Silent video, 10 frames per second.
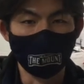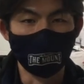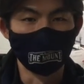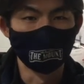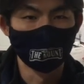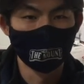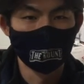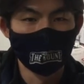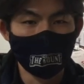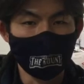and
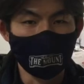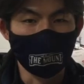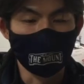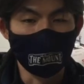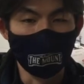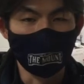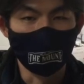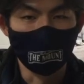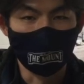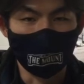
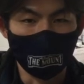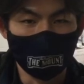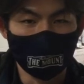swimming.